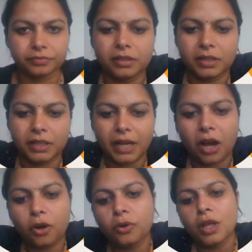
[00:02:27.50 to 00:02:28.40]

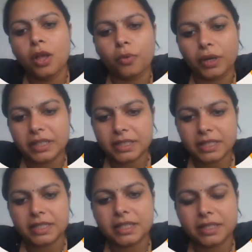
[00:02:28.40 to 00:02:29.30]
Now, what is
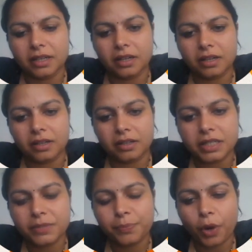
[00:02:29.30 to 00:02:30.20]
the
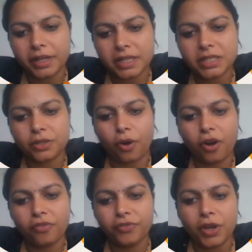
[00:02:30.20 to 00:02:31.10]
importance
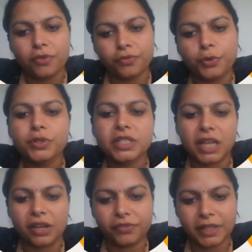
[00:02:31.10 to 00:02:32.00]
of food
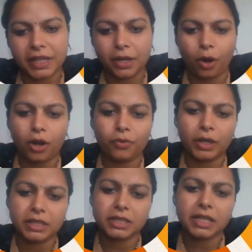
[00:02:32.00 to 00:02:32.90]
safety, or what
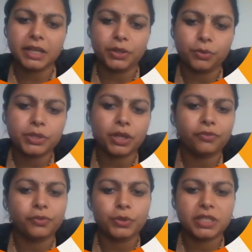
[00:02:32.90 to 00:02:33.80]
is the use of
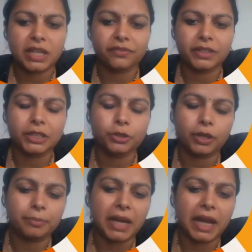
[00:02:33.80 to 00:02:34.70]
food safety to
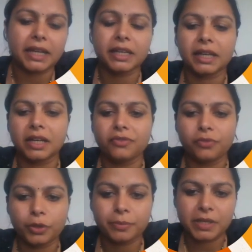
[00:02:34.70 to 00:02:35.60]
applying in a
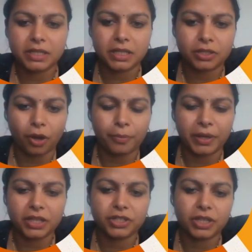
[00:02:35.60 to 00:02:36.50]
food business
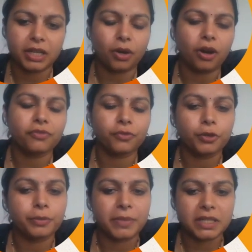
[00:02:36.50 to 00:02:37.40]
operation or food
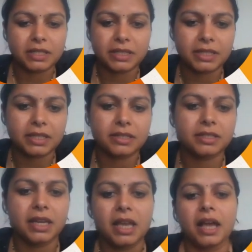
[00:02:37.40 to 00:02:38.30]
businesses?
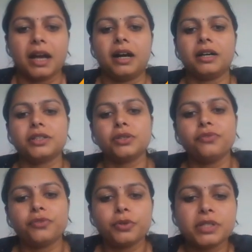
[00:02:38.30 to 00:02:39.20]
So,
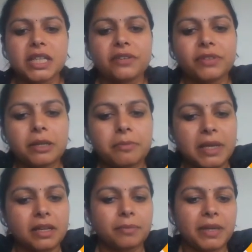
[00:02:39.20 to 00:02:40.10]
food safety
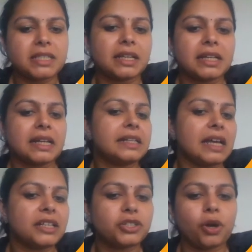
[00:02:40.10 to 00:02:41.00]
basically it
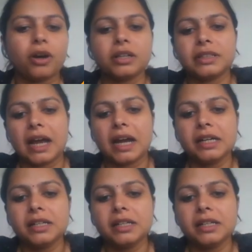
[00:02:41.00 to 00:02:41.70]
ensure that